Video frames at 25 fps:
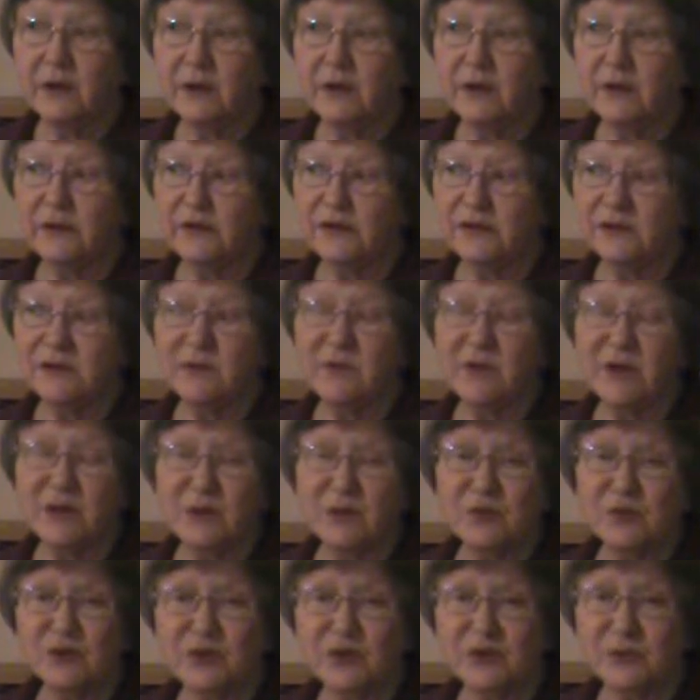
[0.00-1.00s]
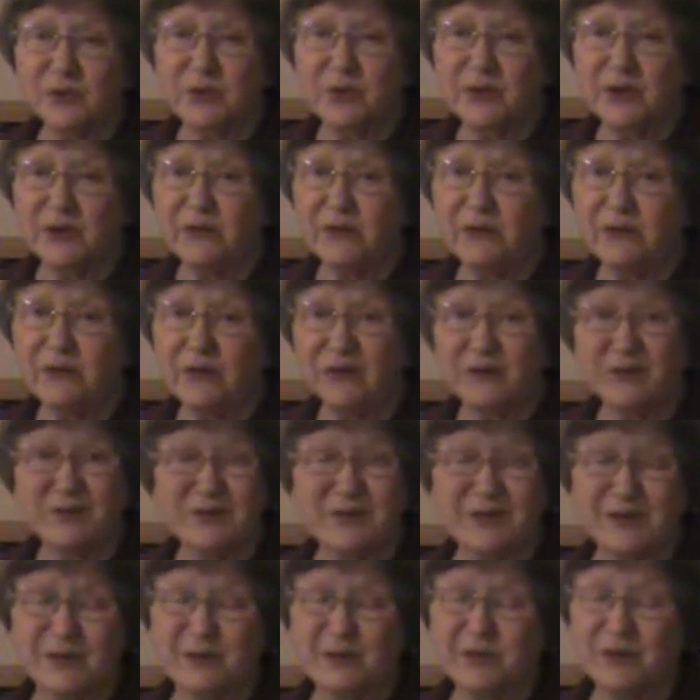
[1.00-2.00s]
Sometimes you have to pay for them,
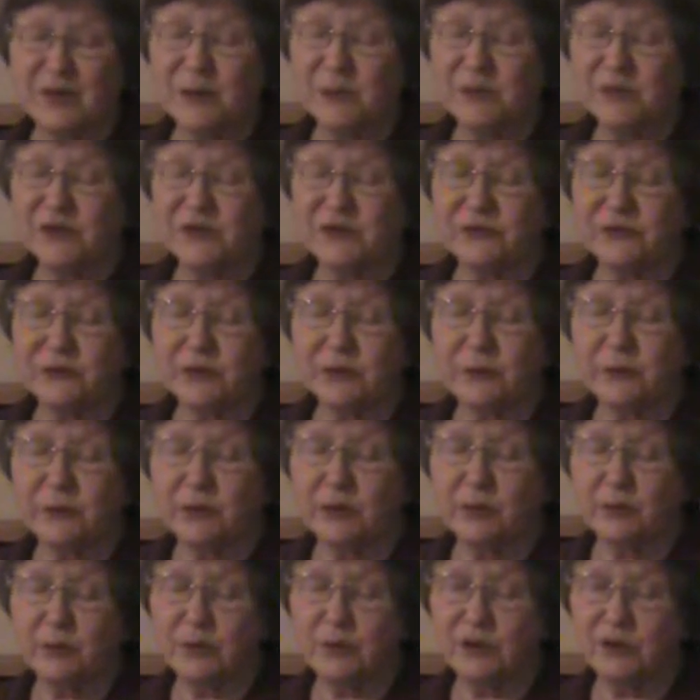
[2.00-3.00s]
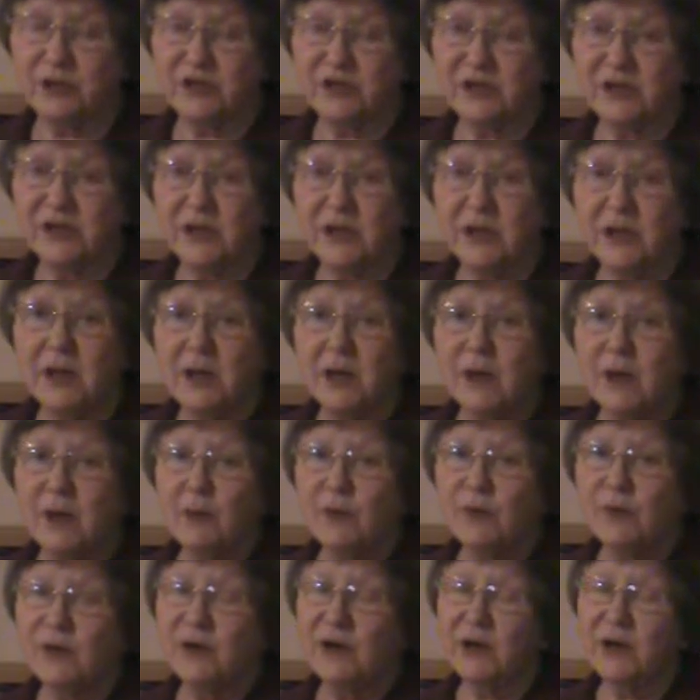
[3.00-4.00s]
sometimes they're free with the books.
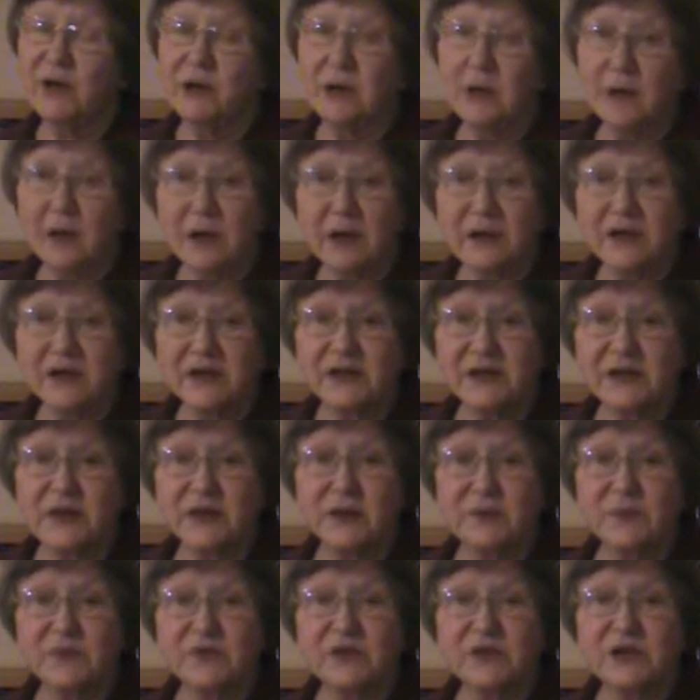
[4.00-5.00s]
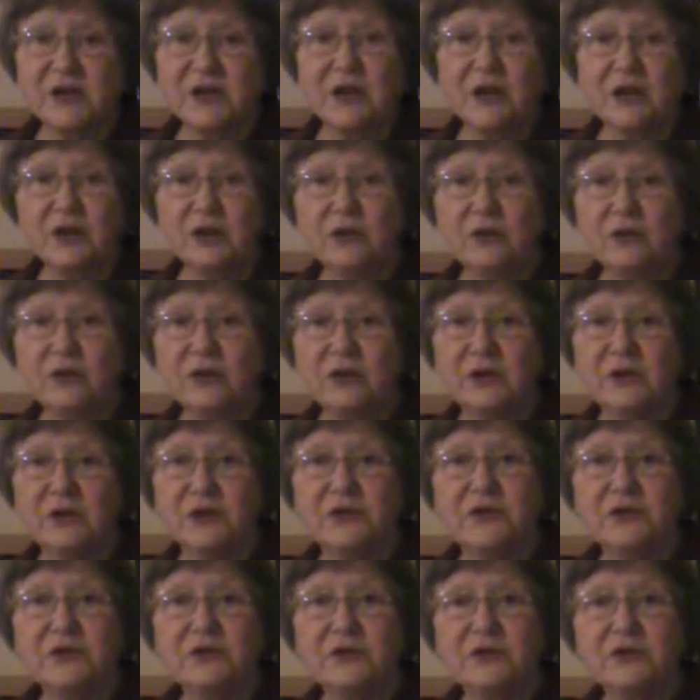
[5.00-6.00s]
But a lot of times you need
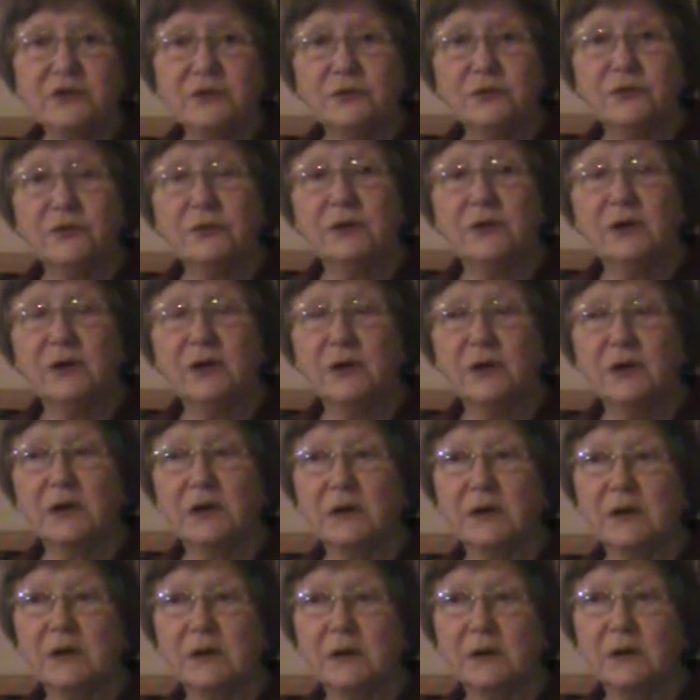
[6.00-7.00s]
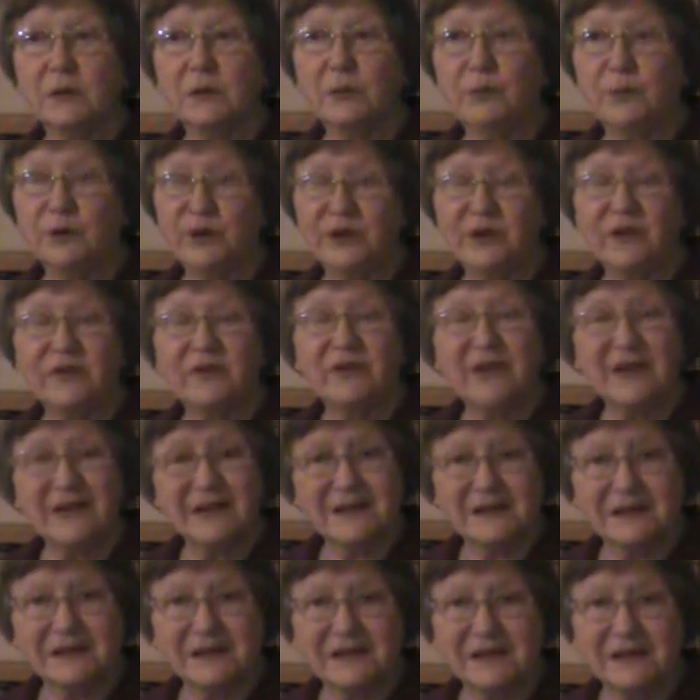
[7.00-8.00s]
to do a little bit of
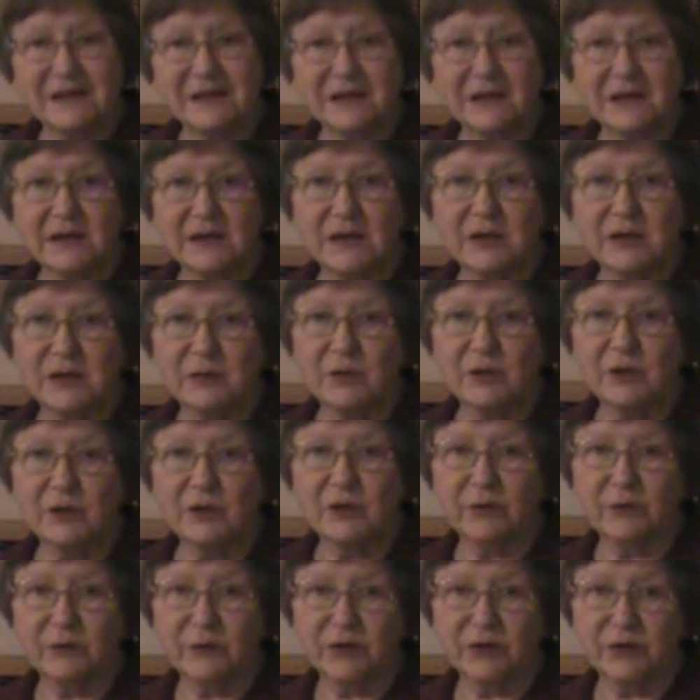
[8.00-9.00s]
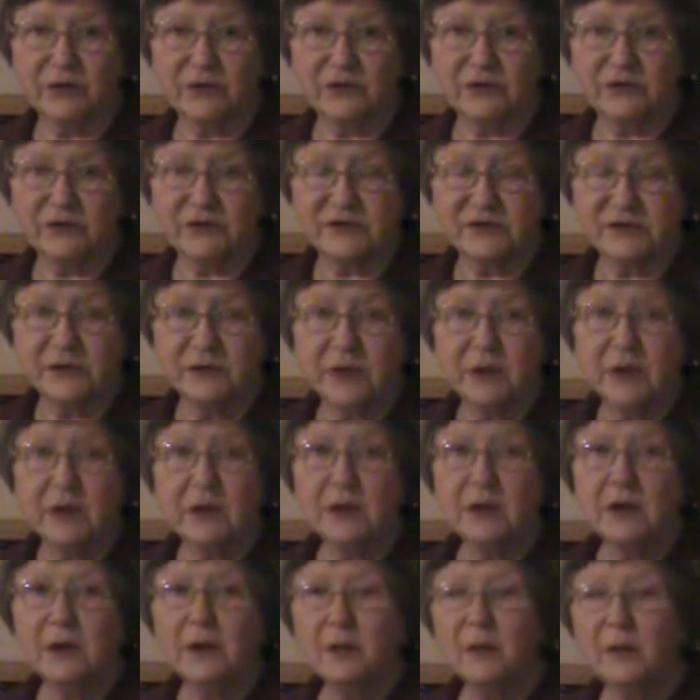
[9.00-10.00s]
editing in the MARC records,
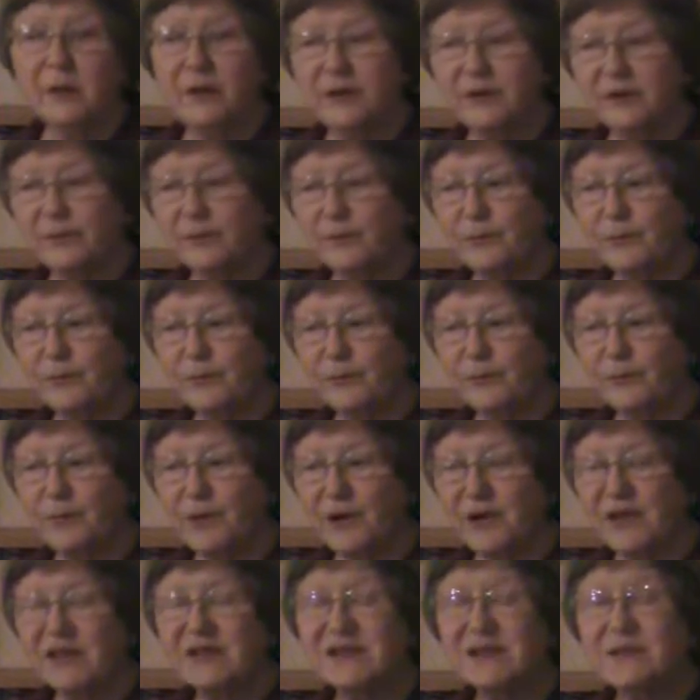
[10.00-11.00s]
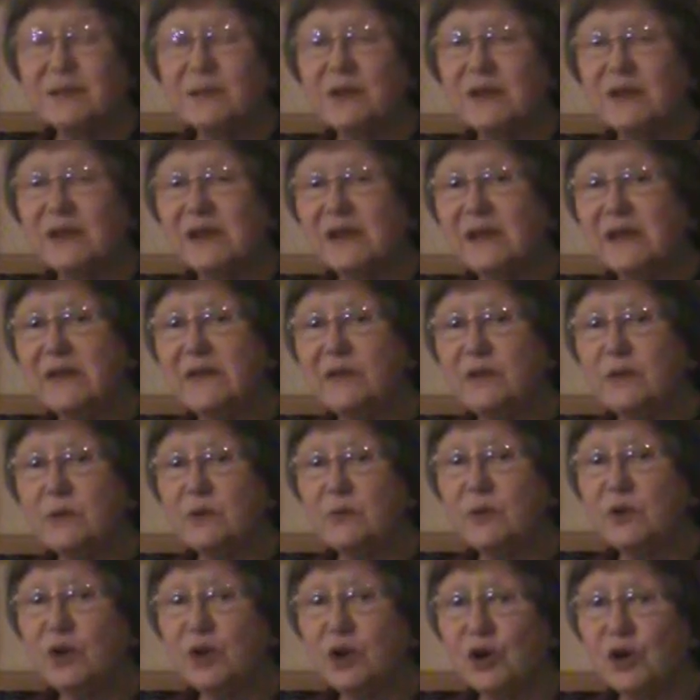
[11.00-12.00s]
possibly even
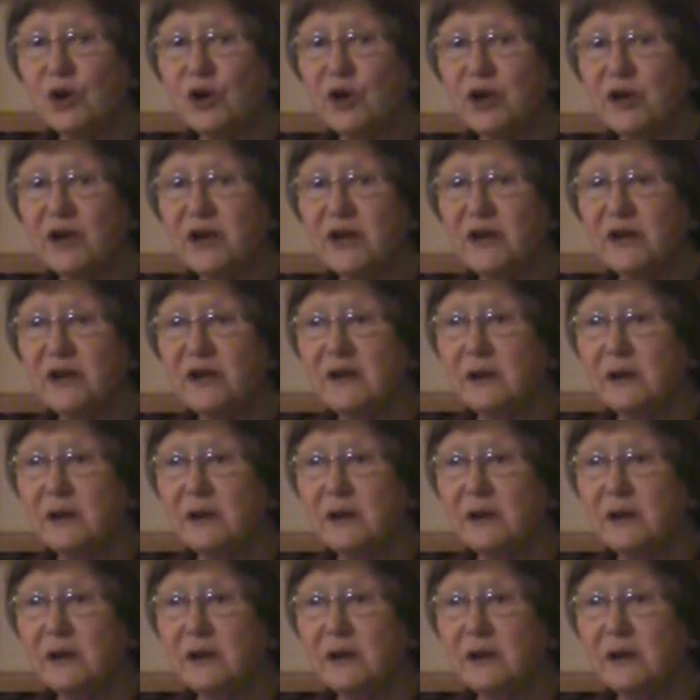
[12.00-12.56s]
beyond